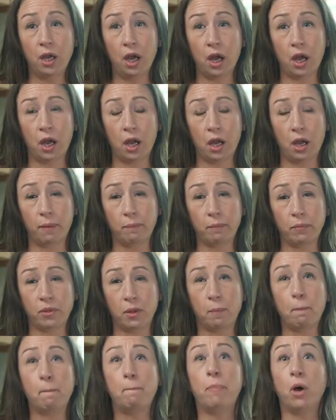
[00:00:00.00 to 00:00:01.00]

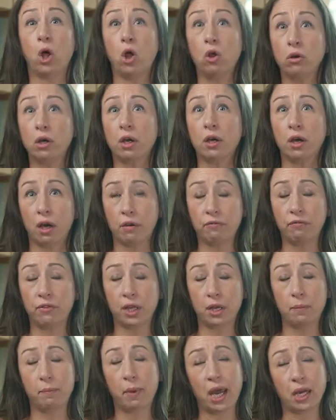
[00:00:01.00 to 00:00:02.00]
the bulk of
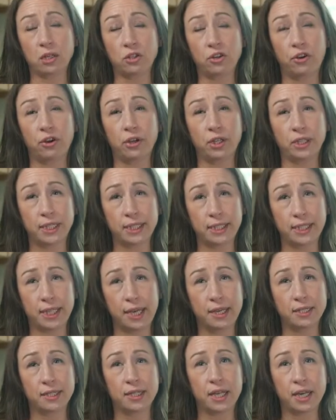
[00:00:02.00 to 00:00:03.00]
the bacterial
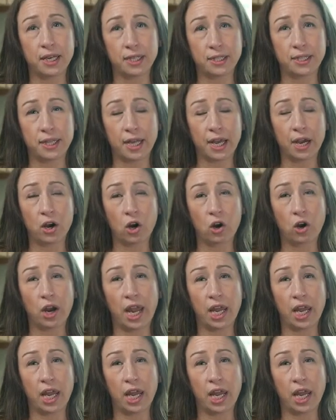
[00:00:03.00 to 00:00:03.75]
disease that is there,